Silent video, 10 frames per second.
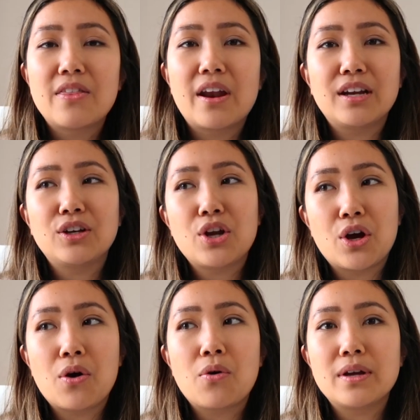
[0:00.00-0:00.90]
that I
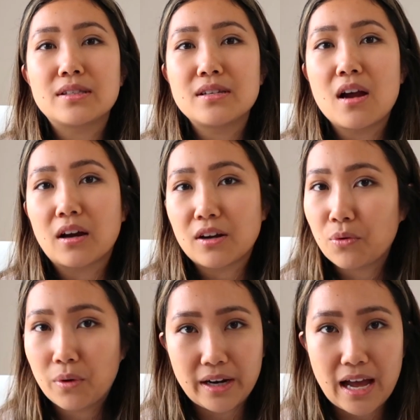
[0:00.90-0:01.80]
know it's not going
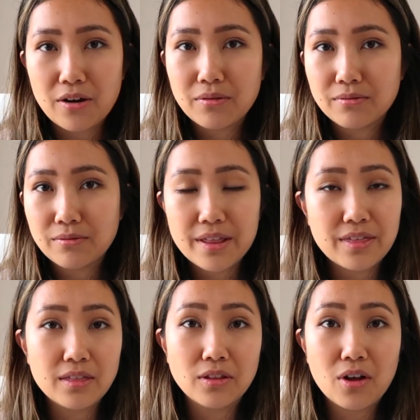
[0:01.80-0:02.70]
to work out
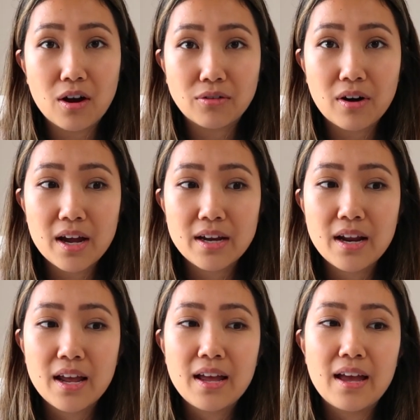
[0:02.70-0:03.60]
with in the long run,